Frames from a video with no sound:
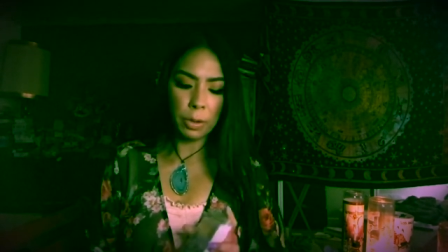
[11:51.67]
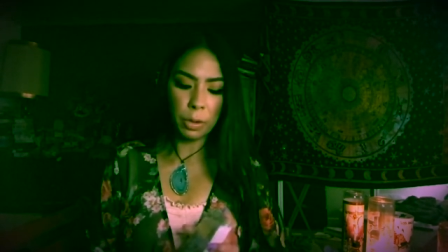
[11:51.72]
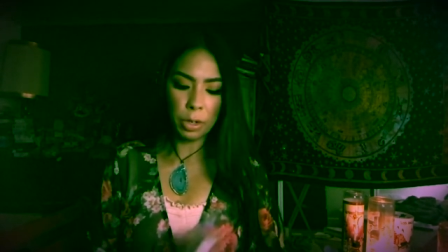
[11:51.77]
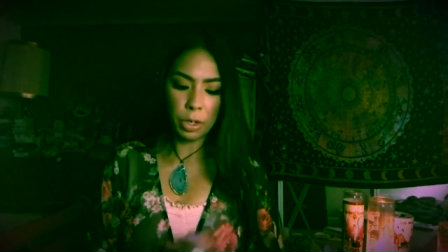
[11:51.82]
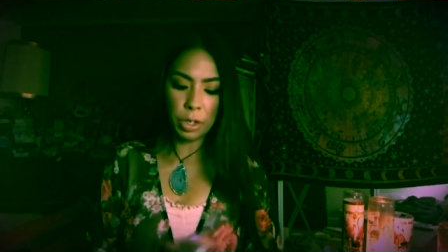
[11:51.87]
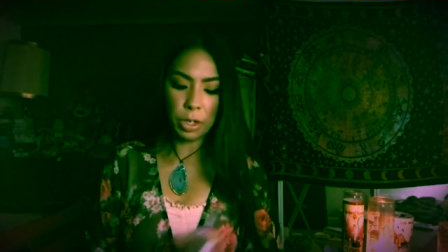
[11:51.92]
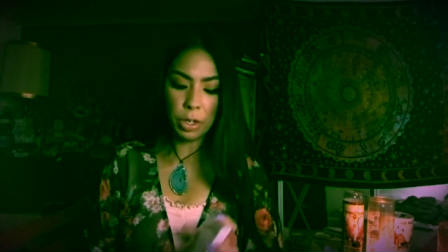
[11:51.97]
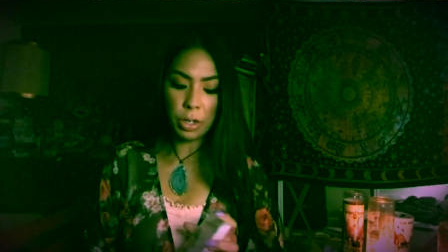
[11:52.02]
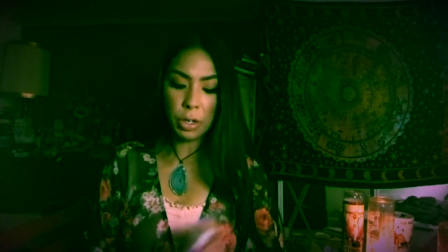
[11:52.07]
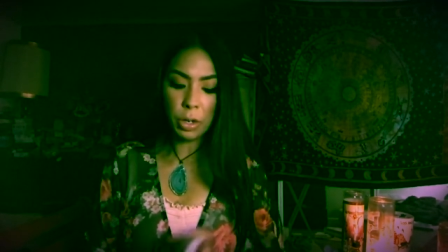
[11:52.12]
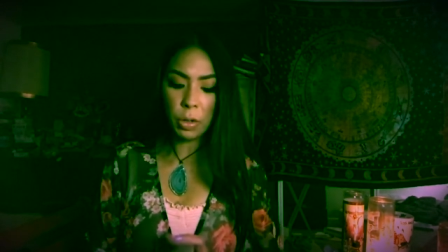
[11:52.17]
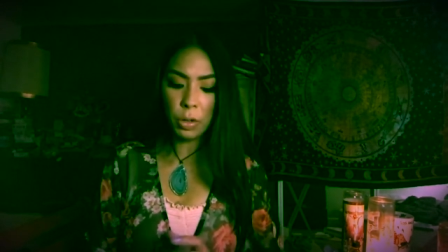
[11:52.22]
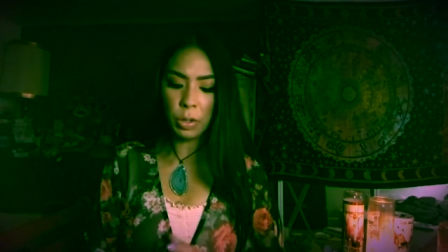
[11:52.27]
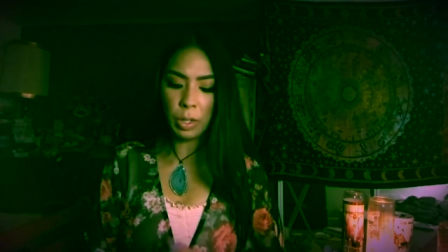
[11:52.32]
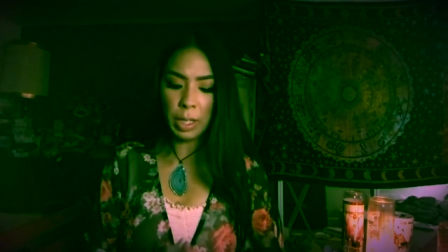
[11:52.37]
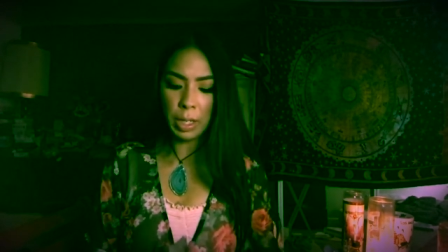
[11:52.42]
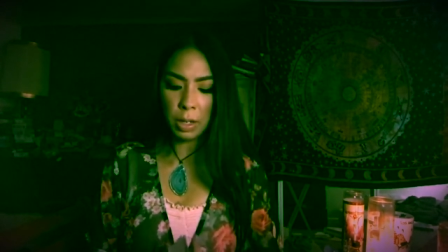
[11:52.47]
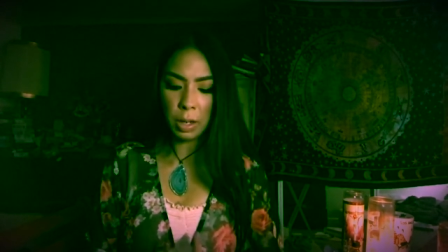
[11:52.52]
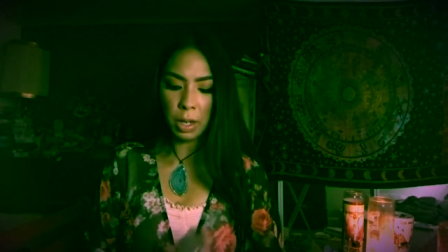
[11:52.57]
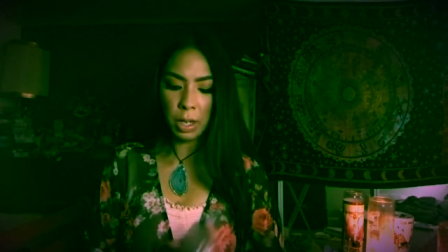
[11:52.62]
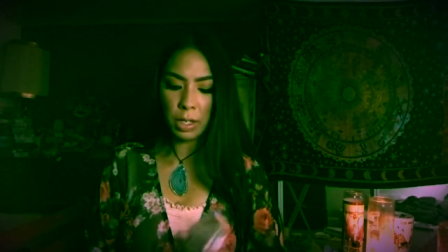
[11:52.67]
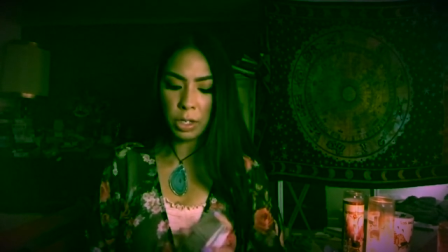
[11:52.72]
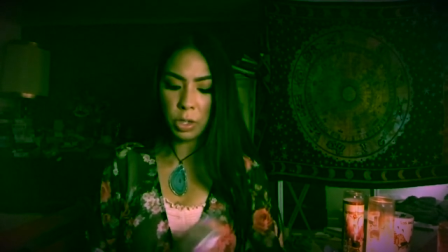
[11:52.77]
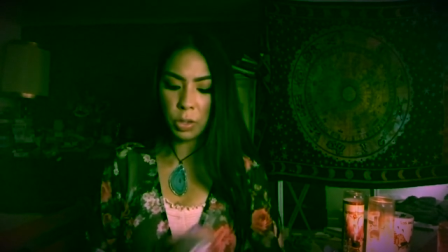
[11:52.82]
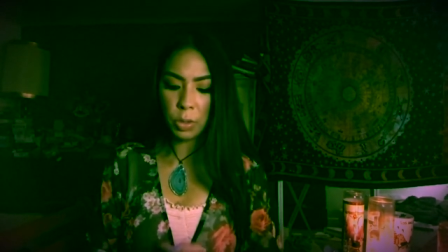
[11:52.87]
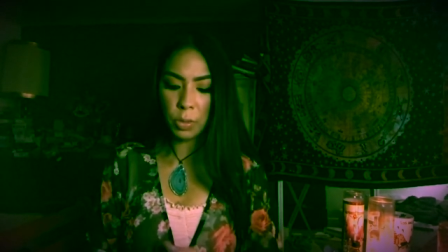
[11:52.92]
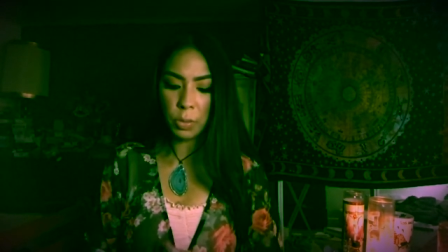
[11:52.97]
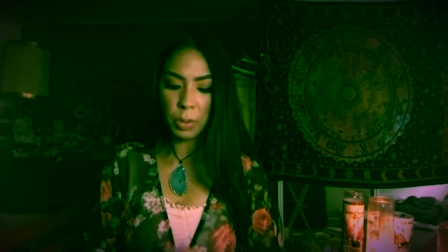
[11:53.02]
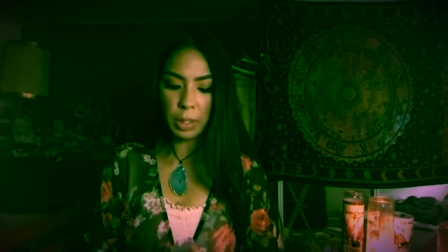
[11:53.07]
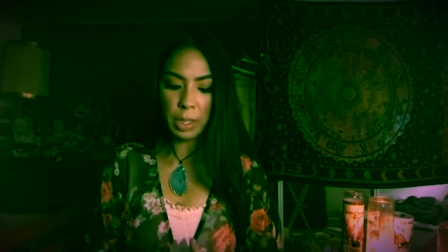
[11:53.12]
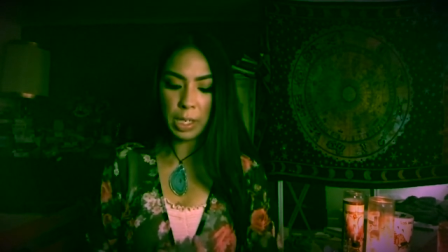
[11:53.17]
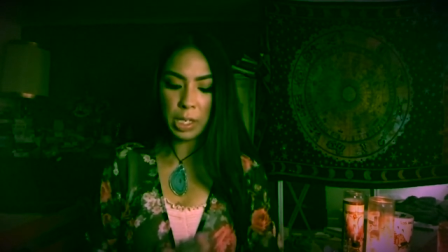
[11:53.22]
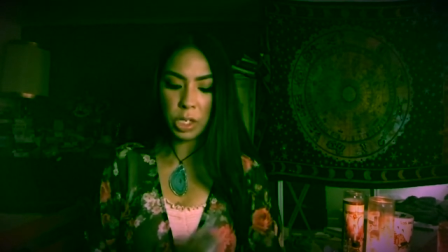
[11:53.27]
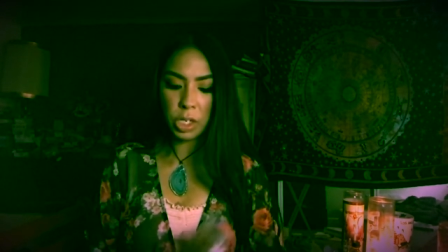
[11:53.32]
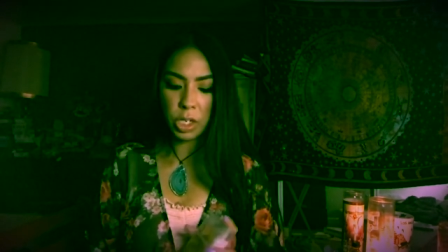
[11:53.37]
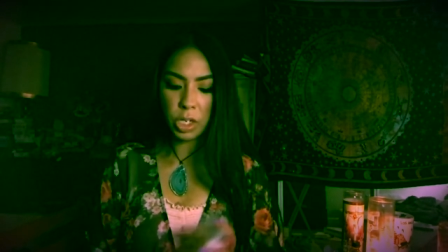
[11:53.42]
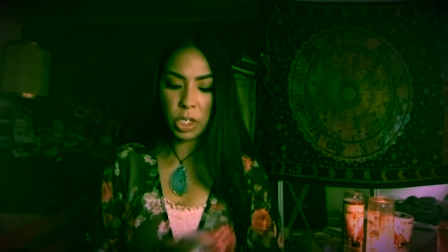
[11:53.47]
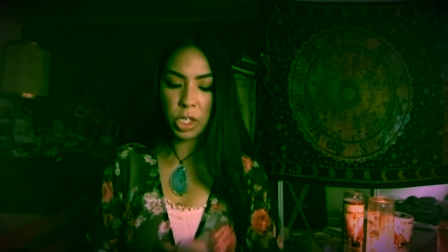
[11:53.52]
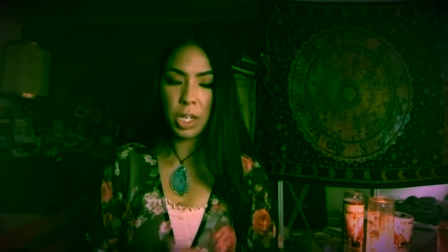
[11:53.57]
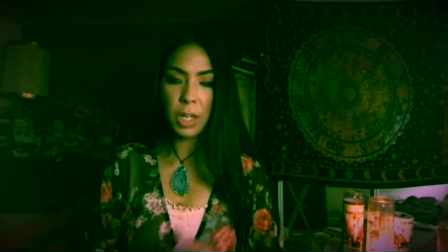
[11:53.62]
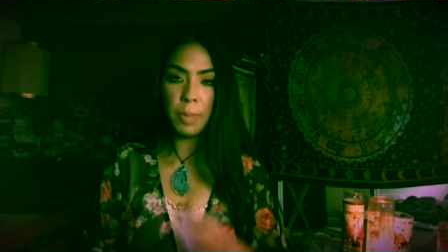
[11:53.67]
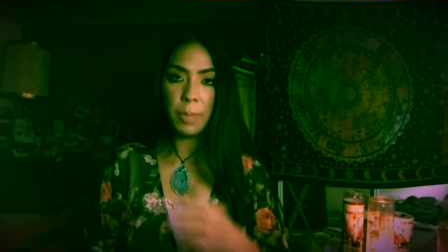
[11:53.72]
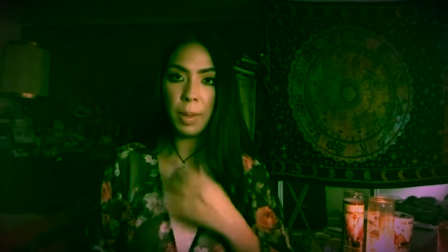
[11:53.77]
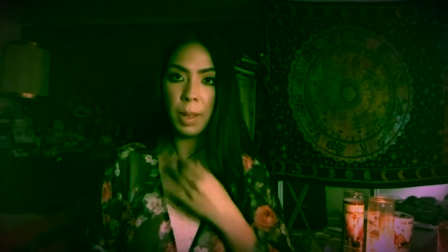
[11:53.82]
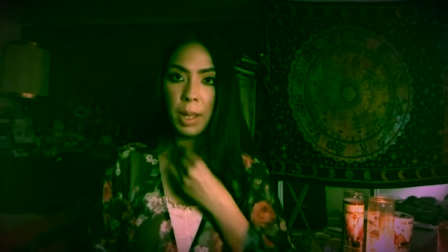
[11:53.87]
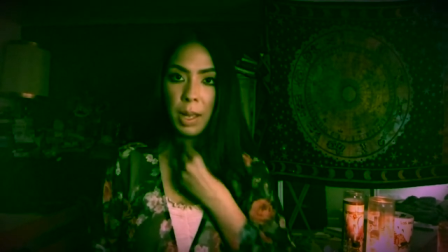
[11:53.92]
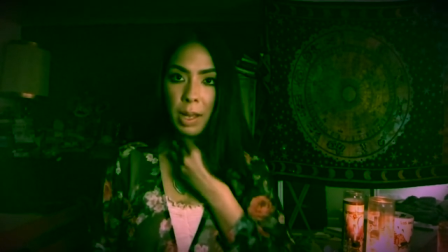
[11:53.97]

or you're holding on to a relationship.